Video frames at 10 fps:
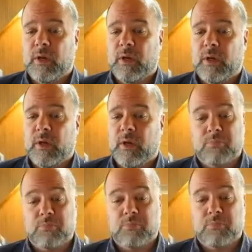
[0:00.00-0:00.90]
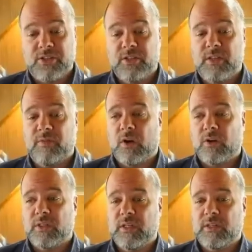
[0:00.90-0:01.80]
two expressions of
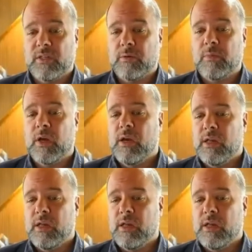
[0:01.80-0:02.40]
narcissism